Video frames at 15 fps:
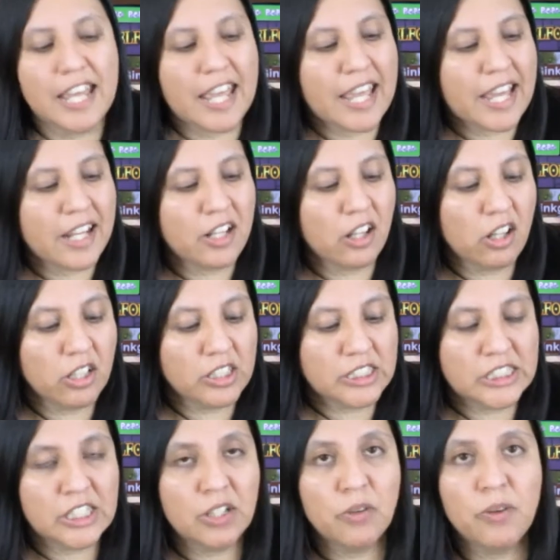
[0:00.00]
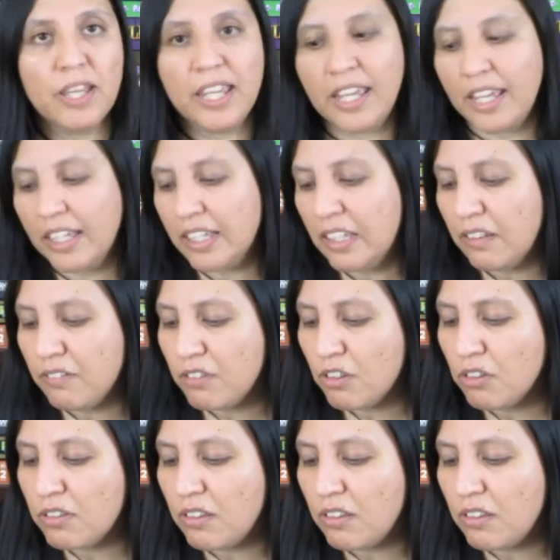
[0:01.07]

And also it gives you